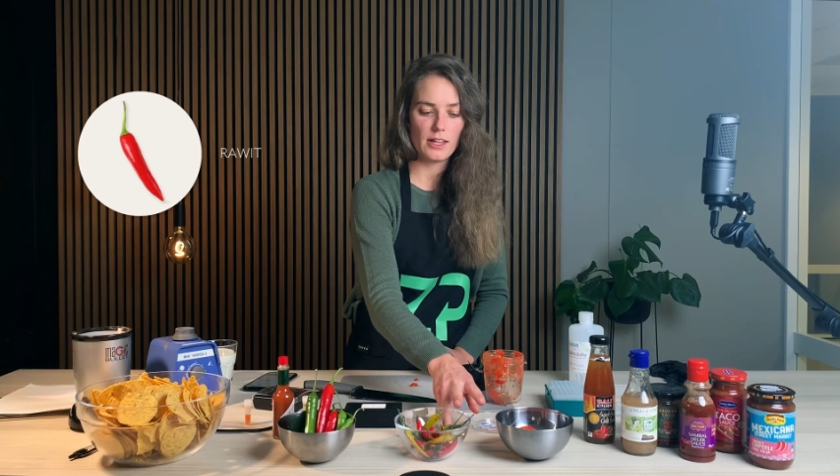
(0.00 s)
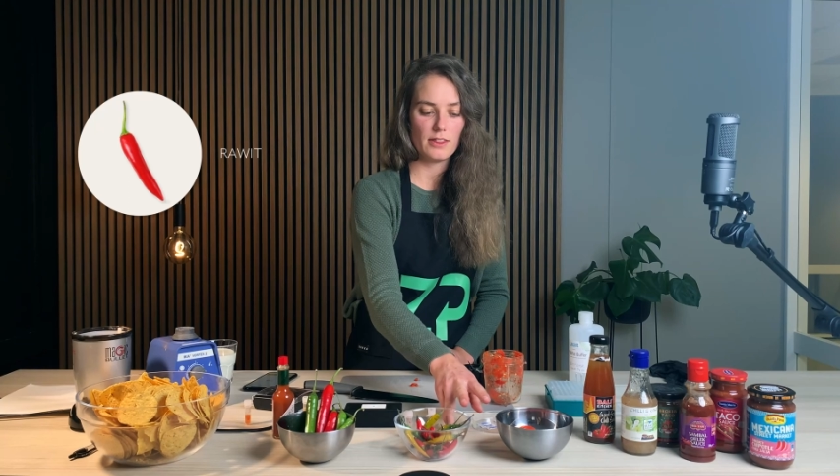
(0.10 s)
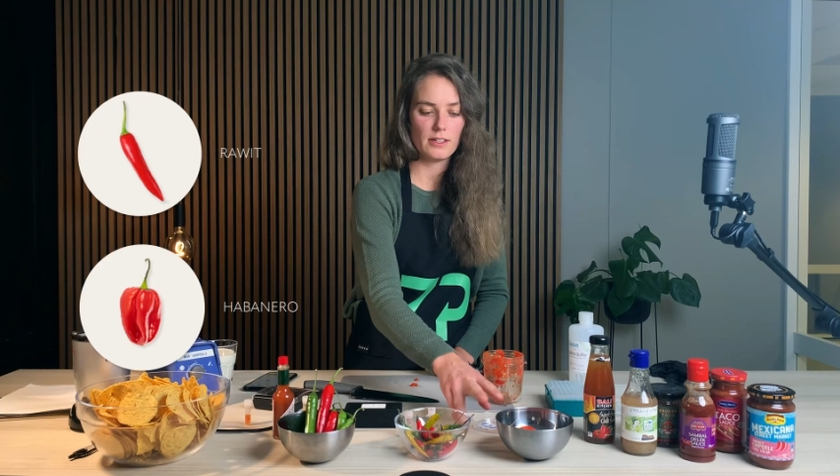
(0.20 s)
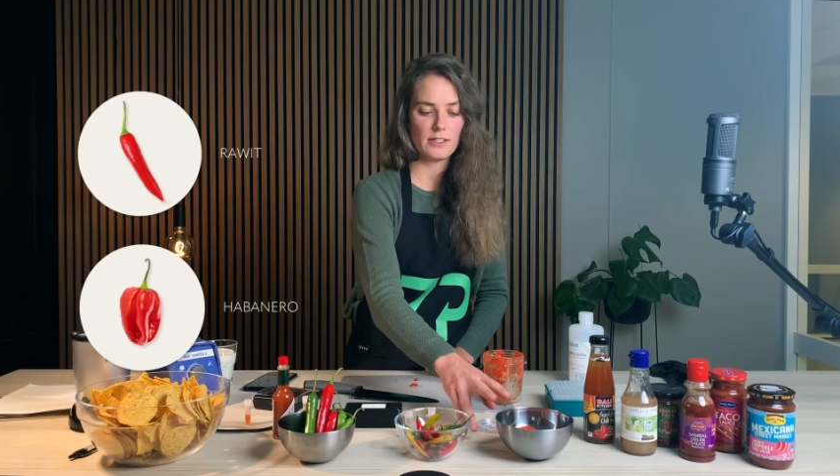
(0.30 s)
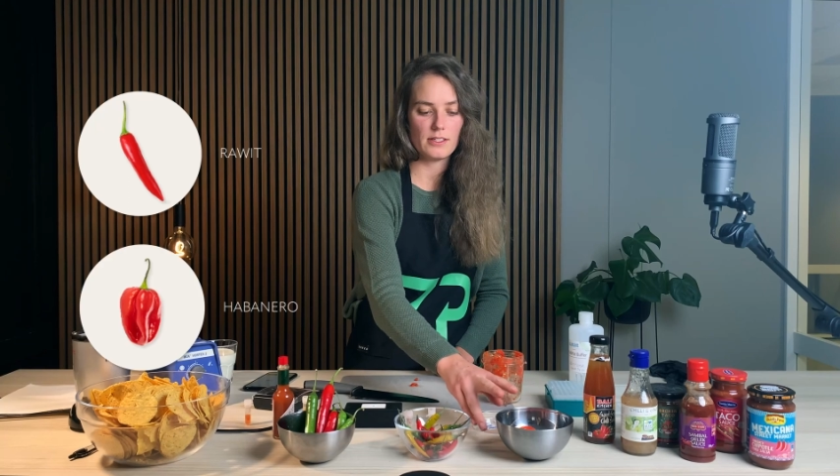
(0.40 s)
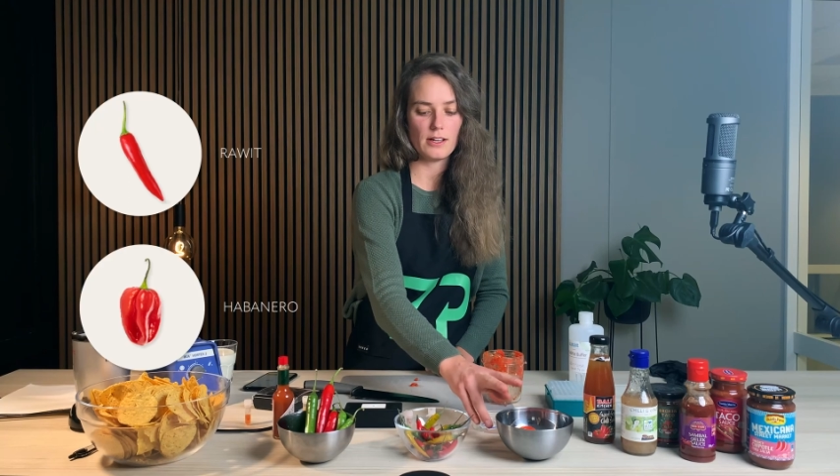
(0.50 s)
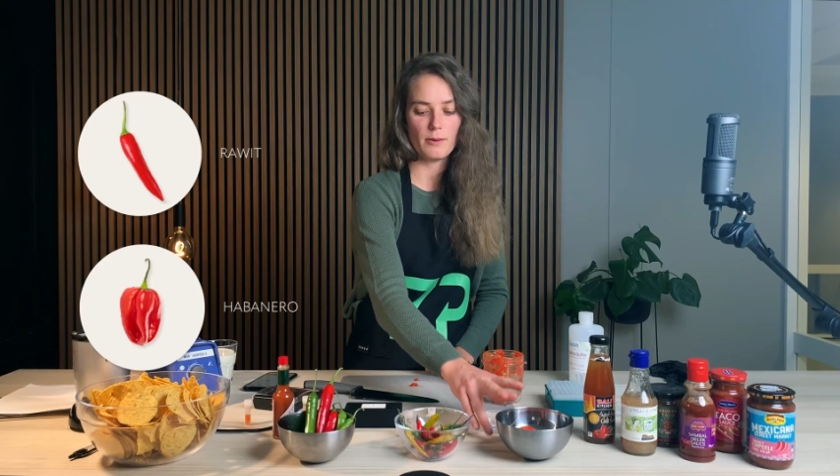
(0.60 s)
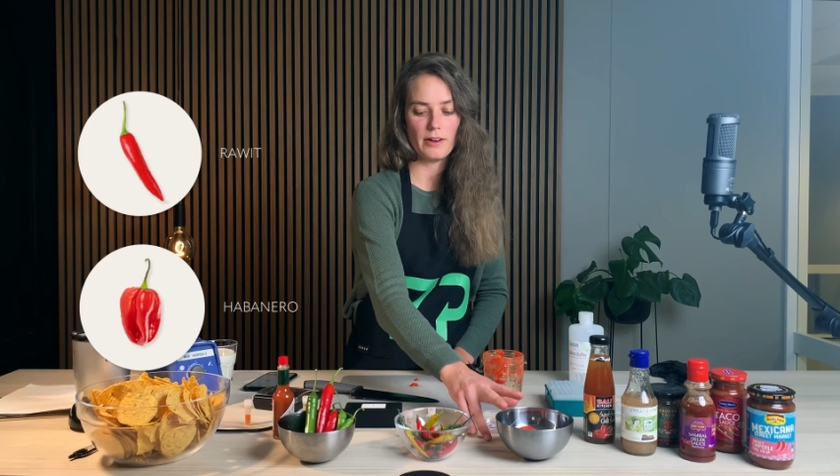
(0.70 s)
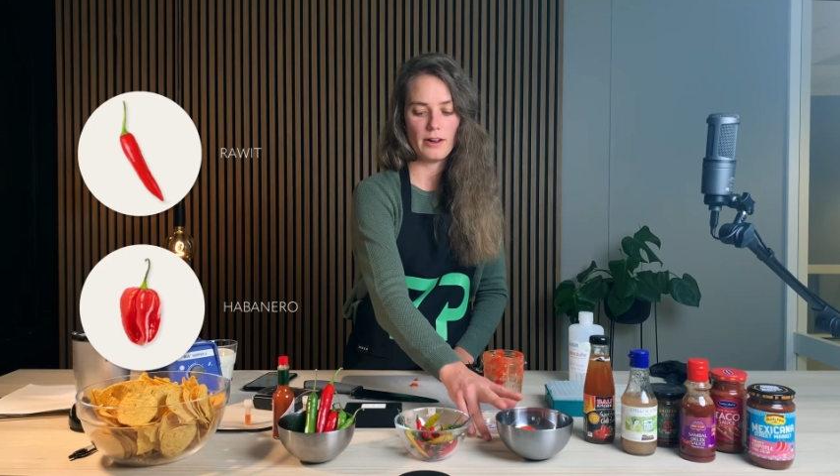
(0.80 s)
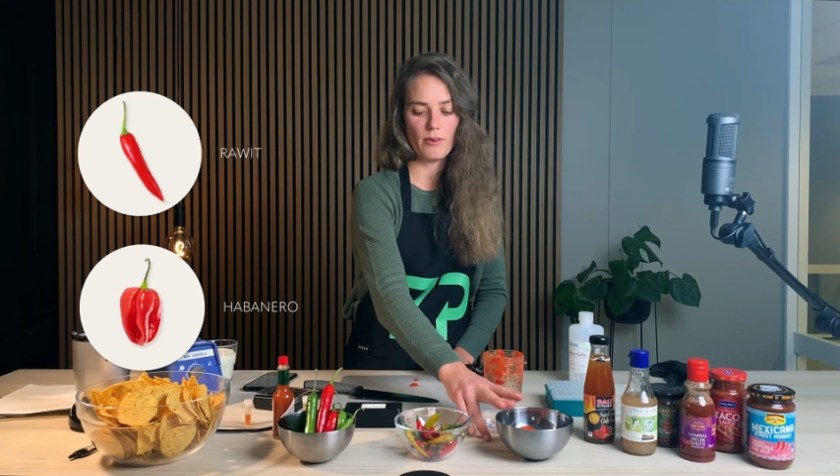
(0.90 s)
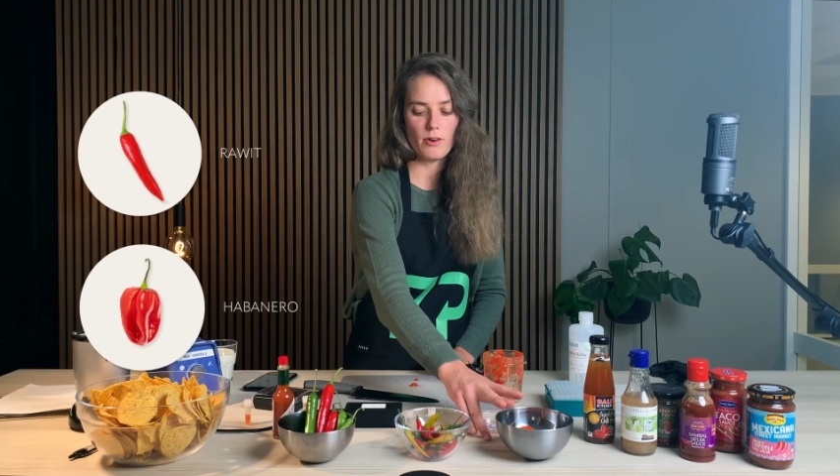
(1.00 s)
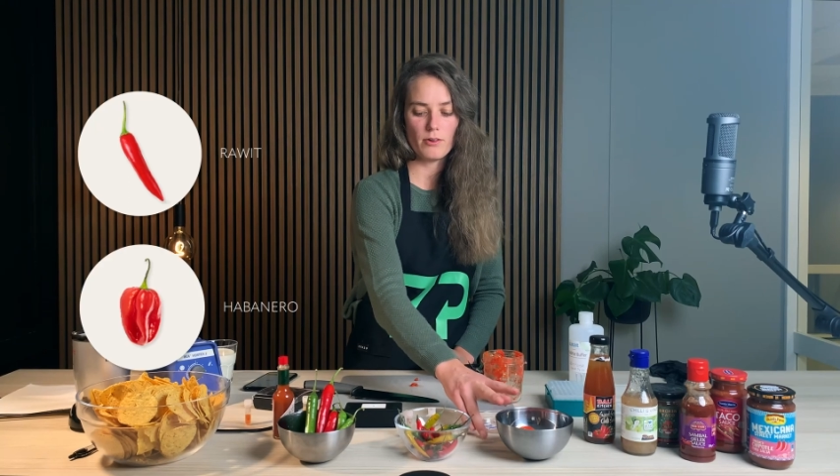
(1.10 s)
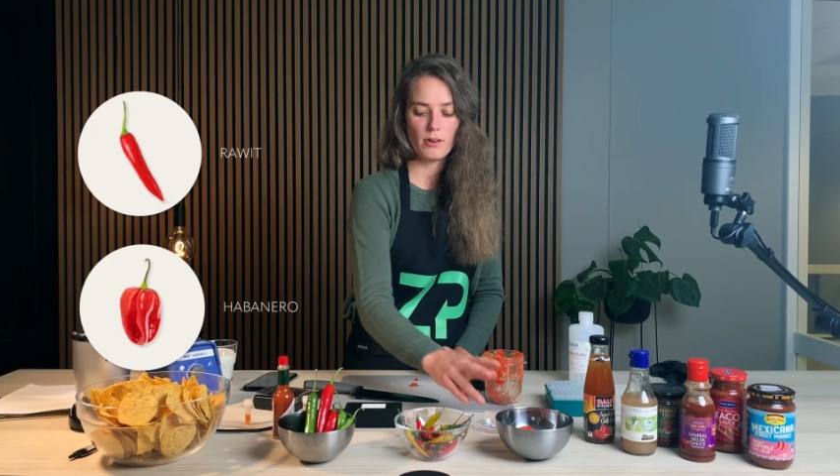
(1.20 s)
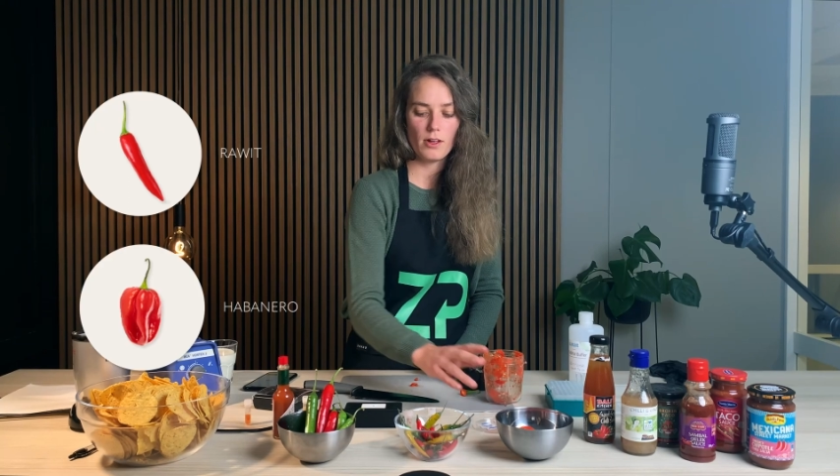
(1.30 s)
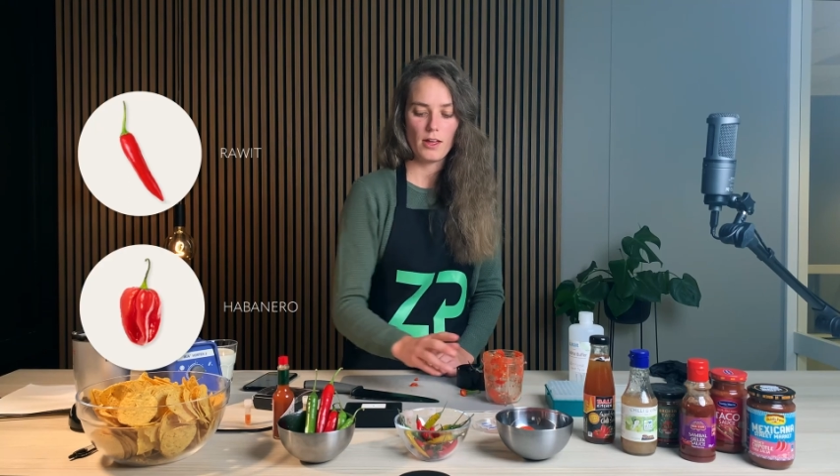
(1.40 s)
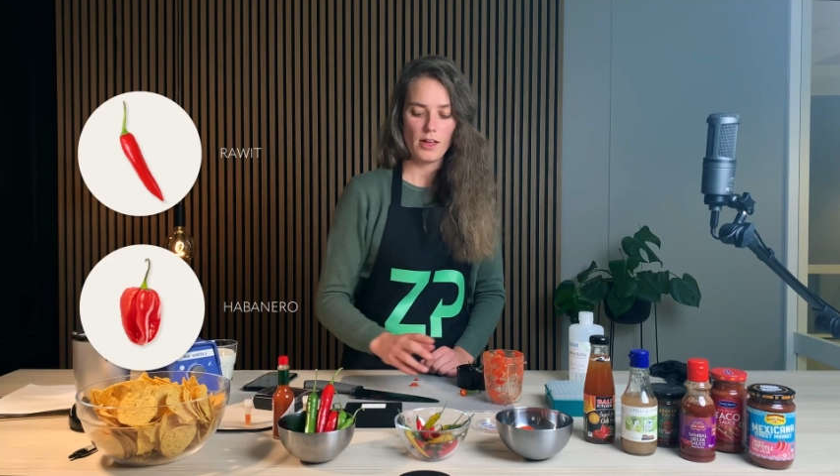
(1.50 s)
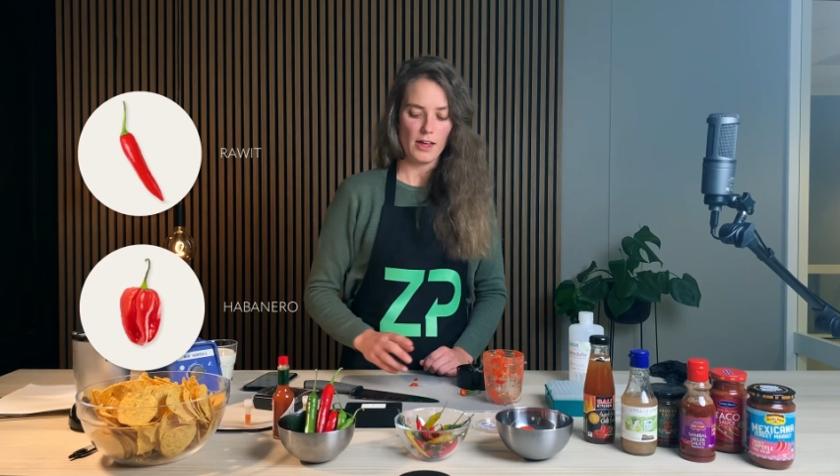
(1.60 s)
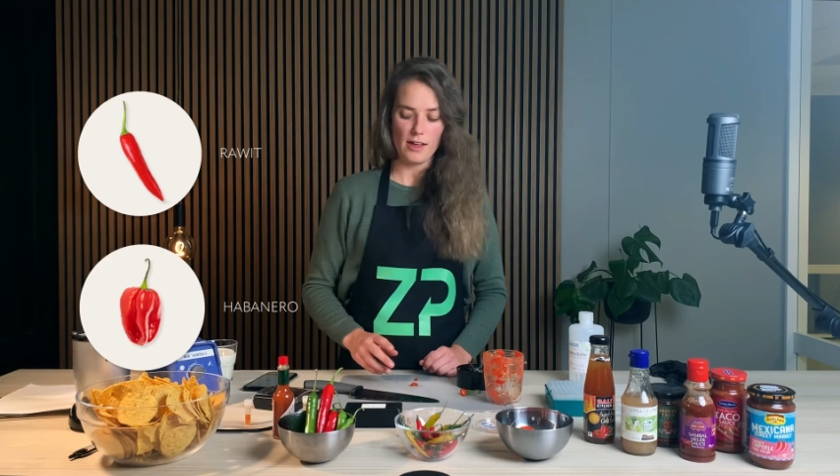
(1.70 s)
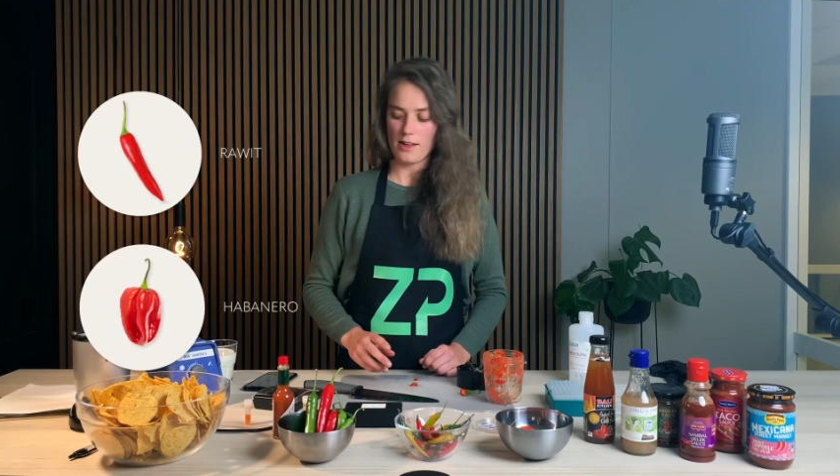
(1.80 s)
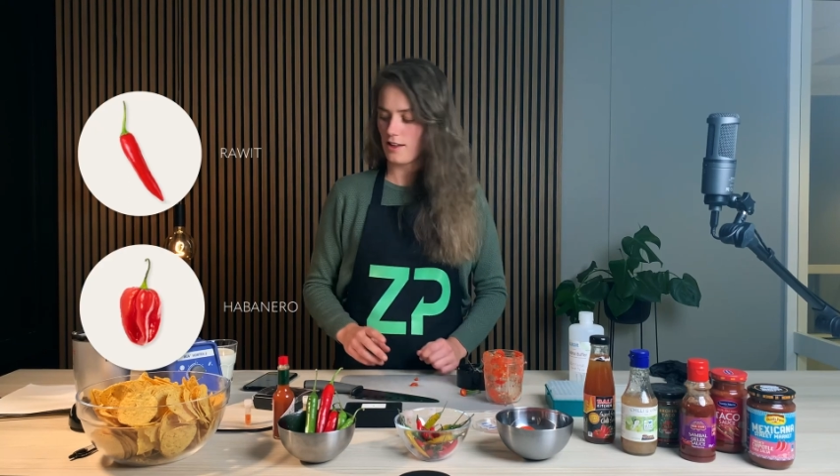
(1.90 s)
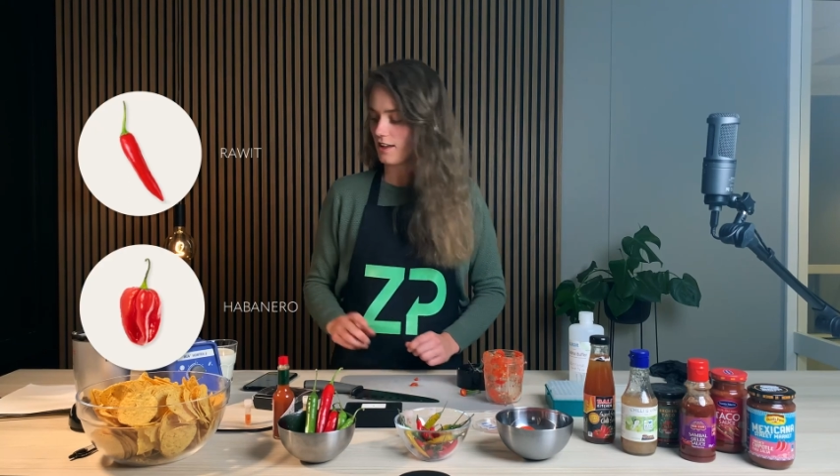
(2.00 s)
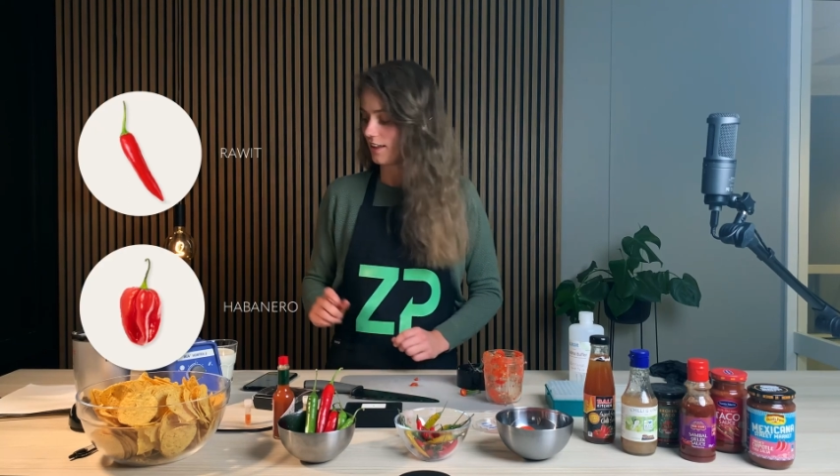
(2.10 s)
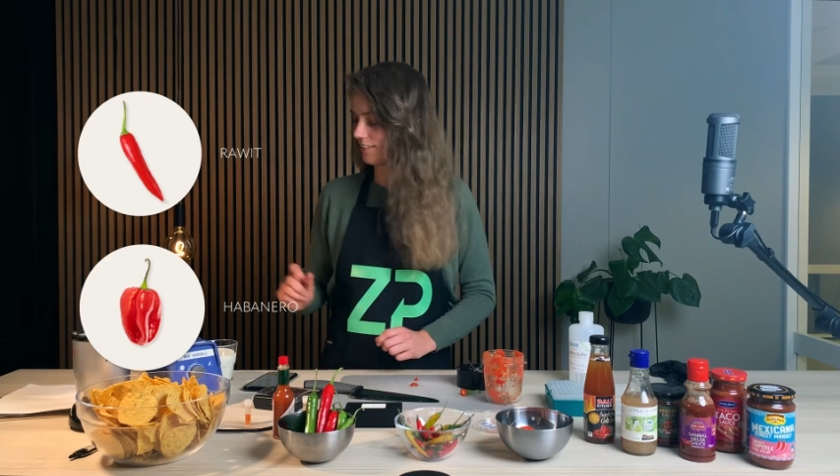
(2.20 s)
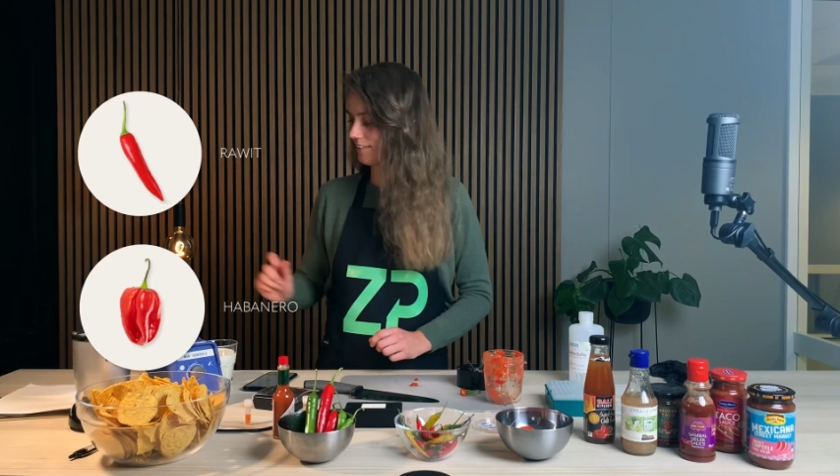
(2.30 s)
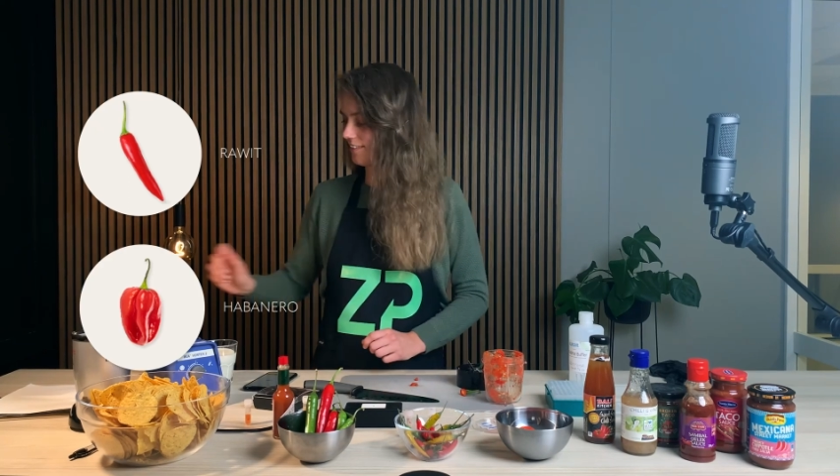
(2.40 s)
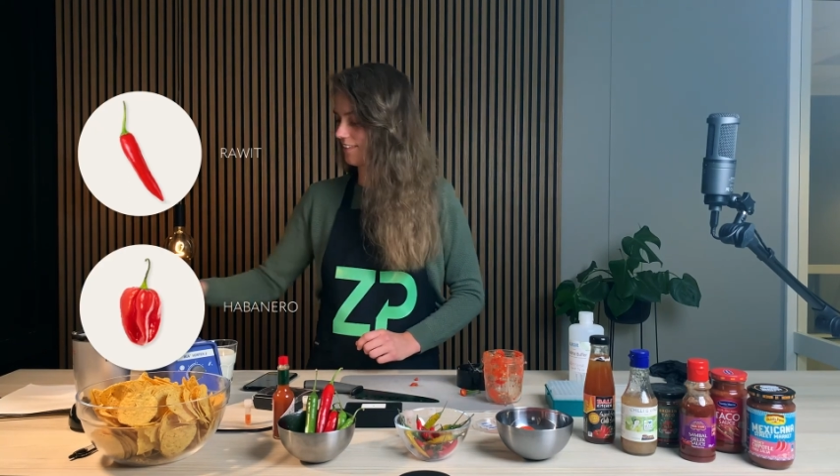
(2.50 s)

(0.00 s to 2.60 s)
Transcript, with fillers: and this is a habanero. Uh, and